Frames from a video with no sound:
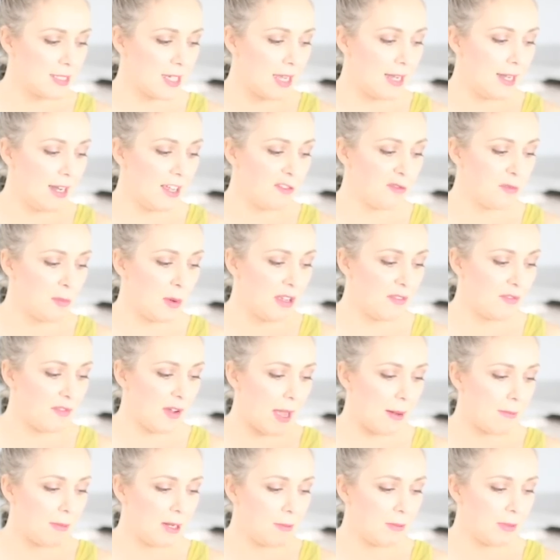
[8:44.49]
I love my
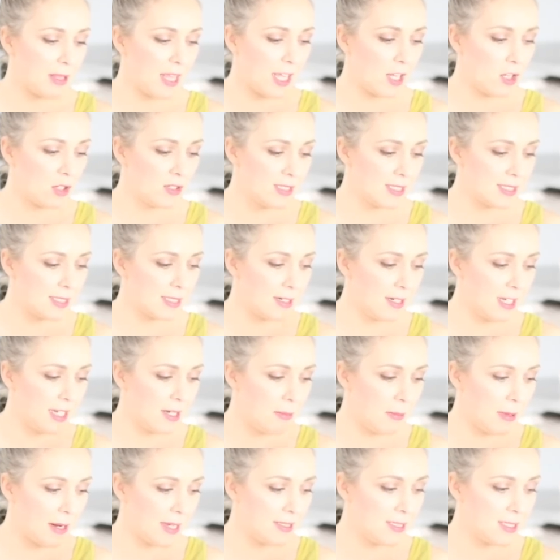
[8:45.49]
family, but they constantly
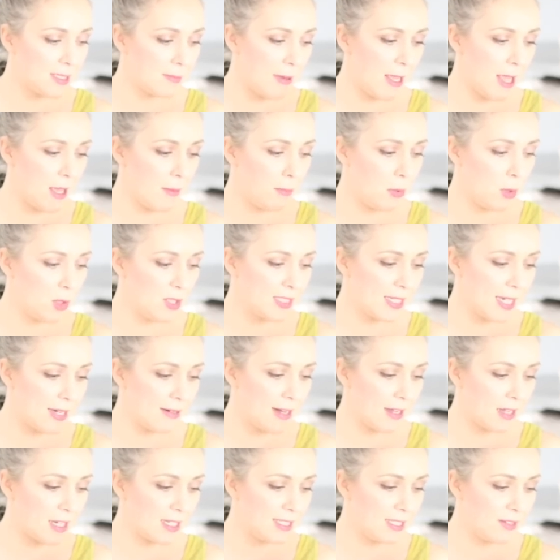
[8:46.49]
complain to me and point
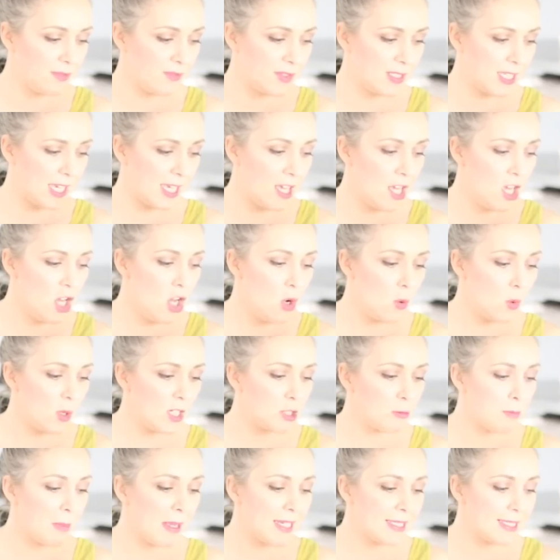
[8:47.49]
out negativity,
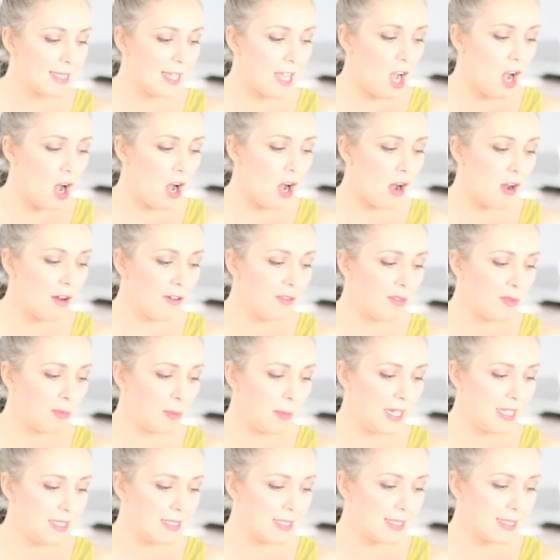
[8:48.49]
which makes it hard for
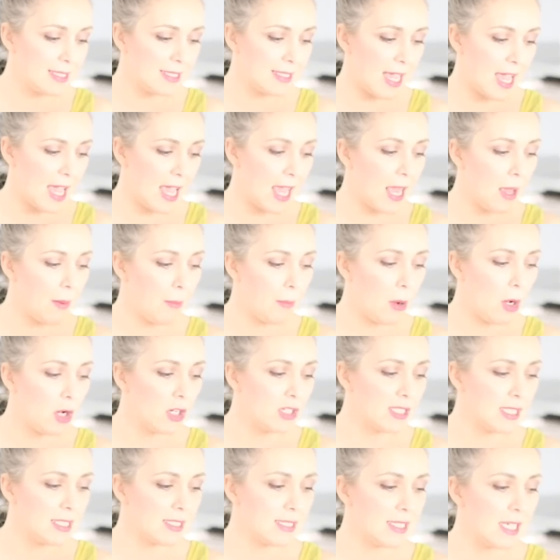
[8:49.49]
me to stay
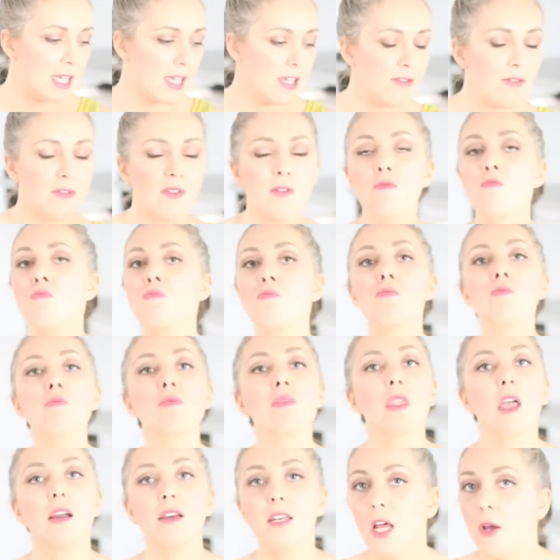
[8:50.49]
positive.
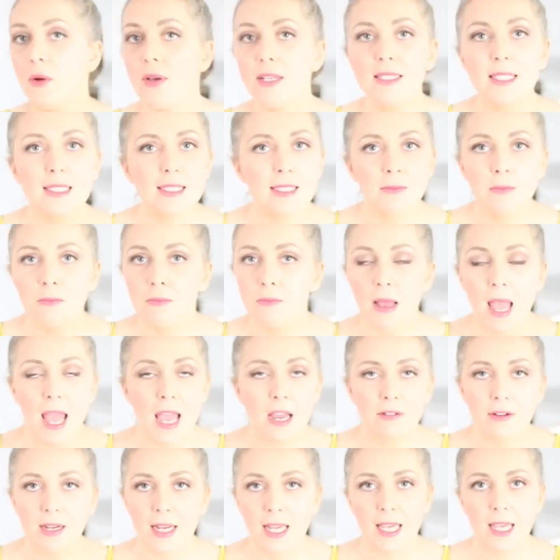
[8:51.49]
No, it doesn't,
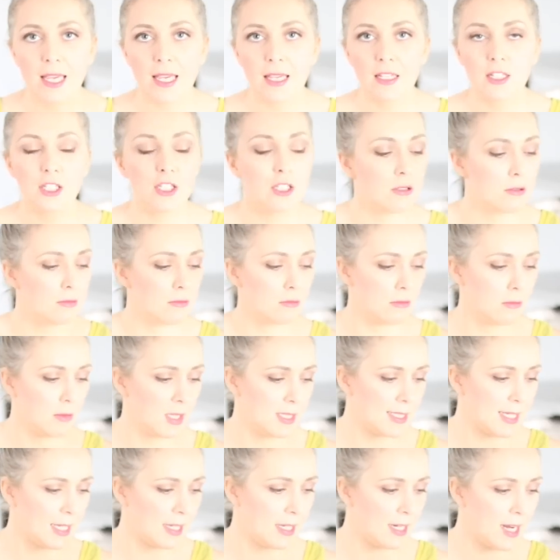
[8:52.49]
Mary.
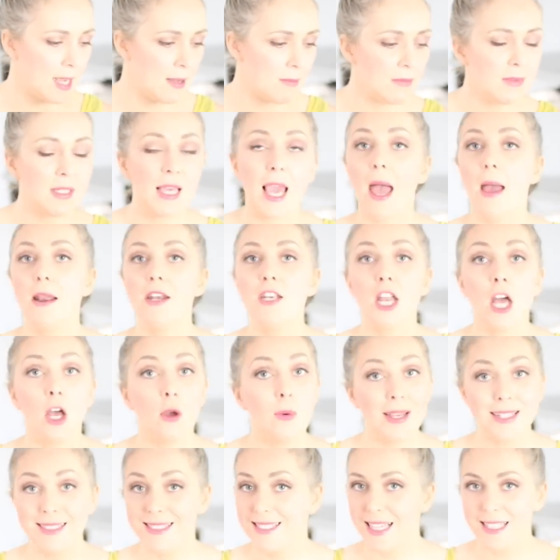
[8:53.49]
Is that your name? Yeah,
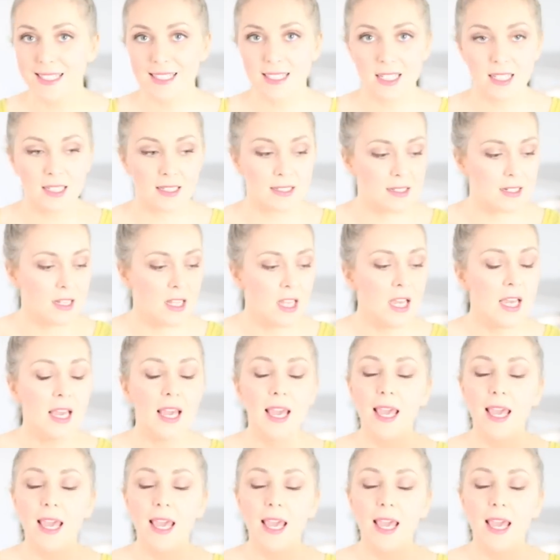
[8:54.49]
no, it doesn't.